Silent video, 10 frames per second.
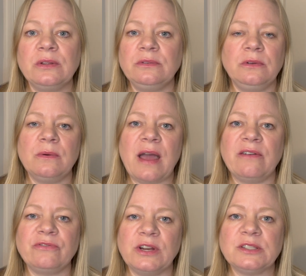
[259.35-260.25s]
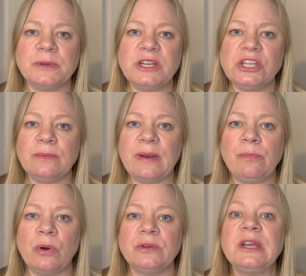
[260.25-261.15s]
You have transportation by
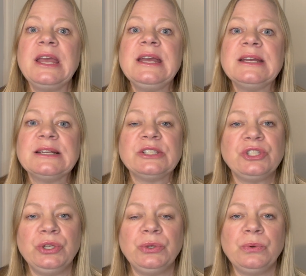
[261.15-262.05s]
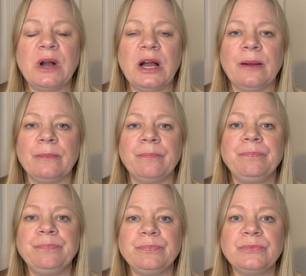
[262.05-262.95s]
boat to
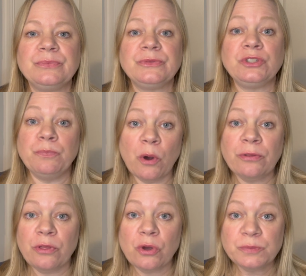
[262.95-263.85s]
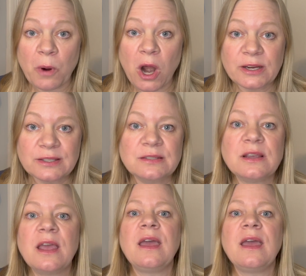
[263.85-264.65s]
both of those parks.